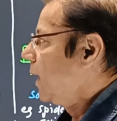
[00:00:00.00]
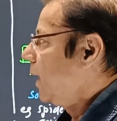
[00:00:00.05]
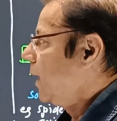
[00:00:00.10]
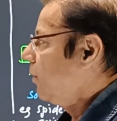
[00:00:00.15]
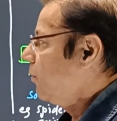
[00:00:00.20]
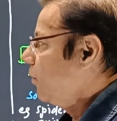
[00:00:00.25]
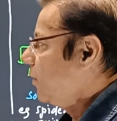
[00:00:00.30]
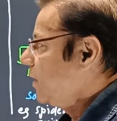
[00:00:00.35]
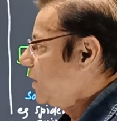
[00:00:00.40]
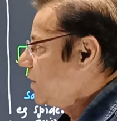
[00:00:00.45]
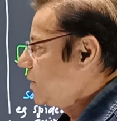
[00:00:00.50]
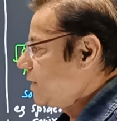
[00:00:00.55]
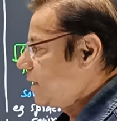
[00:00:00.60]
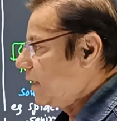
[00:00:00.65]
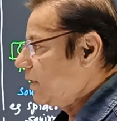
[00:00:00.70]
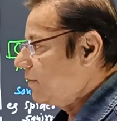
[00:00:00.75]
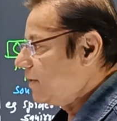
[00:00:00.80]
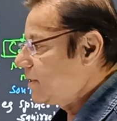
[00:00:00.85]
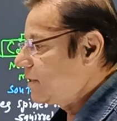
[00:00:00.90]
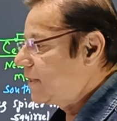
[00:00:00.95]
if we
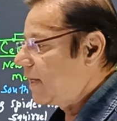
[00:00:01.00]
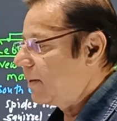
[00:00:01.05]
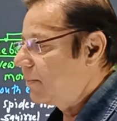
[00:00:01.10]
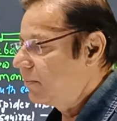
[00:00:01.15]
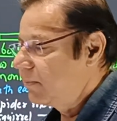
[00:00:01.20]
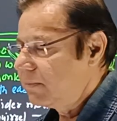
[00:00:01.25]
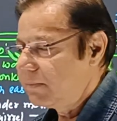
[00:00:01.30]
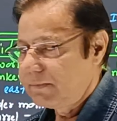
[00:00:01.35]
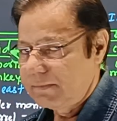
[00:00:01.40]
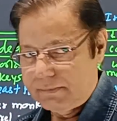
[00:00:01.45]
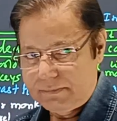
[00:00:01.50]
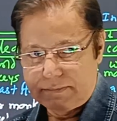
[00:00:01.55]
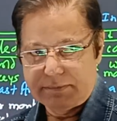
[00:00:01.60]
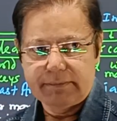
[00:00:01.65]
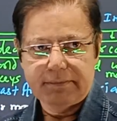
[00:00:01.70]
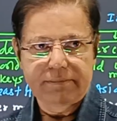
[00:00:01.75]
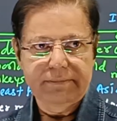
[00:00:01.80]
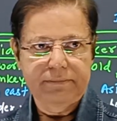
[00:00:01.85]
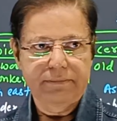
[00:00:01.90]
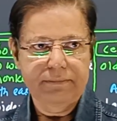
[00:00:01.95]
distinguish them
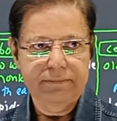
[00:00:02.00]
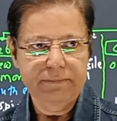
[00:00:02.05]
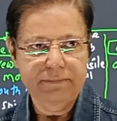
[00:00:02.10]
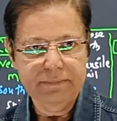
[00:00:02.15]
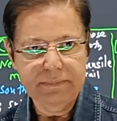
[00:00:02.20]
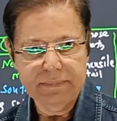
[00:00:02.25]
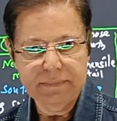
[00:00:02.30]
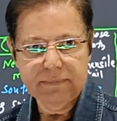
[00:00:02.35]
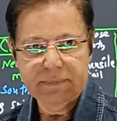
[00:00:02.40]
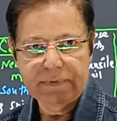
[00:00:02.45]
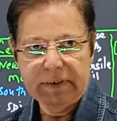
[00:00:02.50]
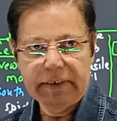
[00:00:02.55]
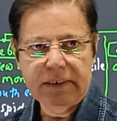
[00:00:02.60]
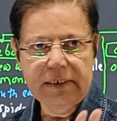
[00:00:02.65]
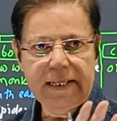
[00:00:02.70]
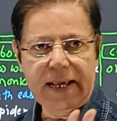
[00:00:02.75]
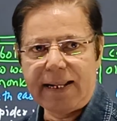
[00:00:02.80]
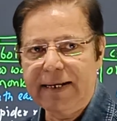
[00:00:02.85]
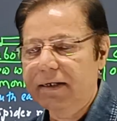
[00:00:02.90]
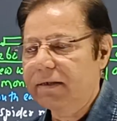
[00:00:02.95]

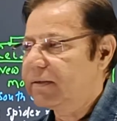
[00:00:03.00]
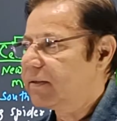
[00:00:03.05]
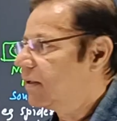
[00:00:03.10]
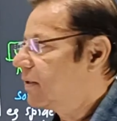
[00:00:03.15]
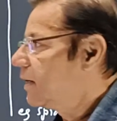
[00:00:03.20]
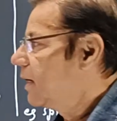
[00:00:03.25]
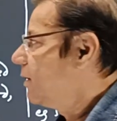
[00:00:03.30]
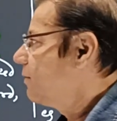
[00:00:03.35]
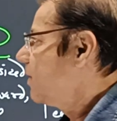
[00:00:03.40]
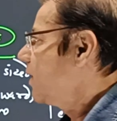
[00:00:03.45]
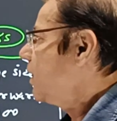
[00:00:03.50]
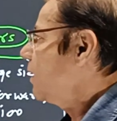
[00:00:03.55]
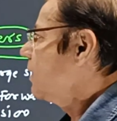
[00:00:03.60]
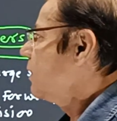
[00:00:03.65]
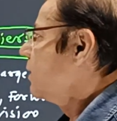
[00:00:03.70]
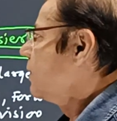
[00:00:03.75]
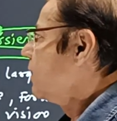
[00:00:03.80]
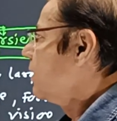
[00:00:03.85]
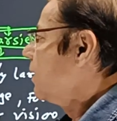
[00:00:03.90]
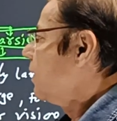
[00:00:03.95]
in character level,
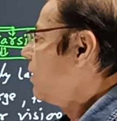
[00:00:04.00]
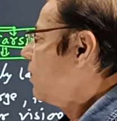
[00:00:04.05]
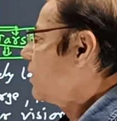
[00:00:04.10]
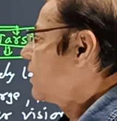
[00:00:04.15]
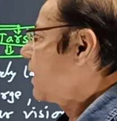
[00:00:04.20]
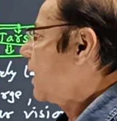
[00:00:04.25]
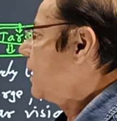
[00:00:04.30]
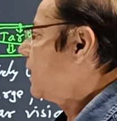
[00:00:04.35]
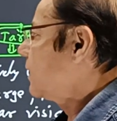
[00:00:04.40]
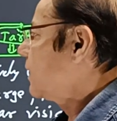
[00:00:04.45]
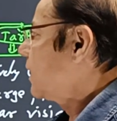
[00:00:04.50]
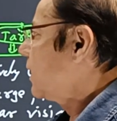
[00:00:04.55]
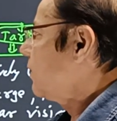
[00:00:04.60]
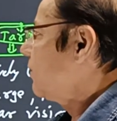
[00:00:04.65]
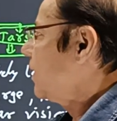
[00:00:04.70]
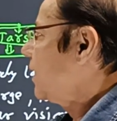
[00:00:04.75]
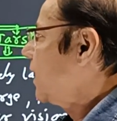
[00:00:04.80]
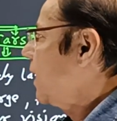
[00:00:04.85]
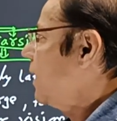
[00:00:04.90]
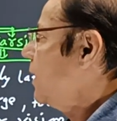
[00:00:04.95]

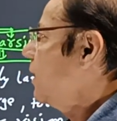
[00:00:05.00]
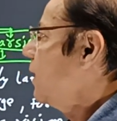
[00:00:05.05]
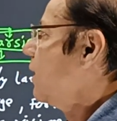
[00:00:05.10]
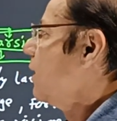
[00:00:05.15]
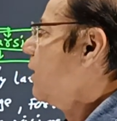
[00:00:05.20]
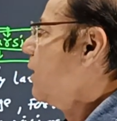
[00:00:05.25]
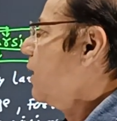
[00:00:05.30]
then